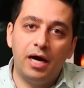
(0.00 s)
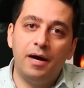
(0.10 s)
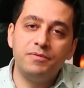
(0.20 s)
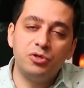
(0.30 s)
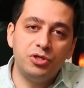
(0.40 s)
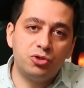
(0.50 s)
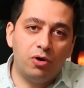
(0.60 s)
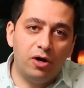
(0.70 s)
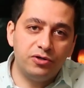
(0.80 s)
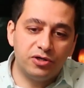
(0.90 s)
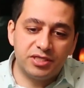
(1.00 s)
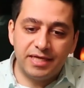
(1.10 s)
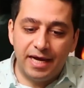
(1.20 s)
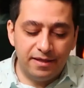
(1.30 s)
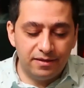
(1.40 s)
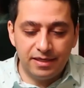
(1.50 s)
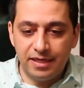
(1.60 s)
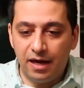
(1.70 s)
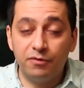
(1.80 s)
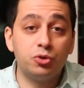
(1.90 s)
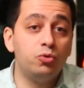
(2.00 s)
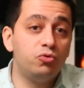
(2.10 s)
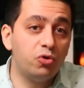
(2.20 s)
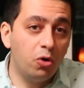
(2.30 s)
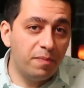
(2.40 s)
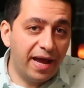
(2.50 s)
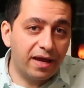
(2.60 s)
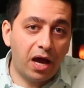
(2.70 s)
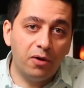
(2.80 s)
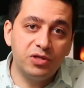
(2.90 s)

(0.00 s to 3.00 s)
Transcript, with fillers: Uh, you need to understand the how to roll back,